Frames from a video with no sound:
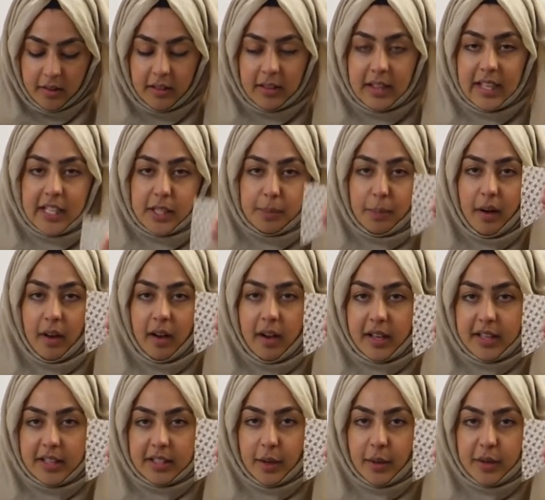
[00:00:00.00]
This
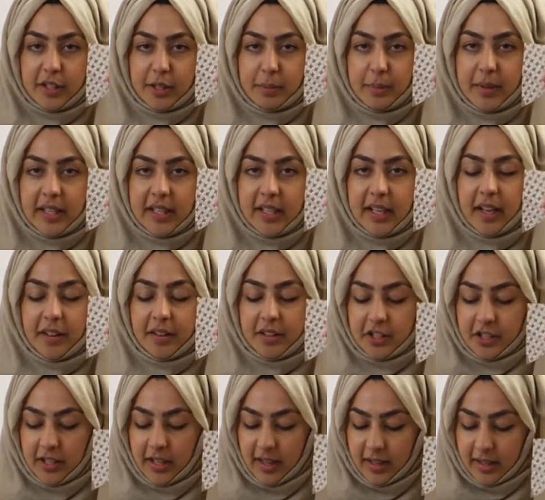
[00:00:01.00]
part is going to be the other
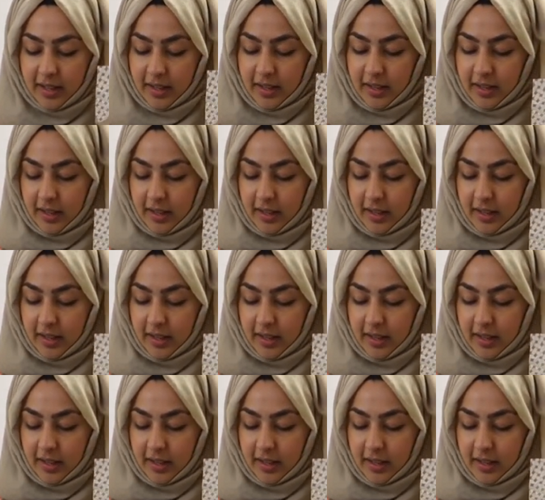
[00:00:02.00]
cheek.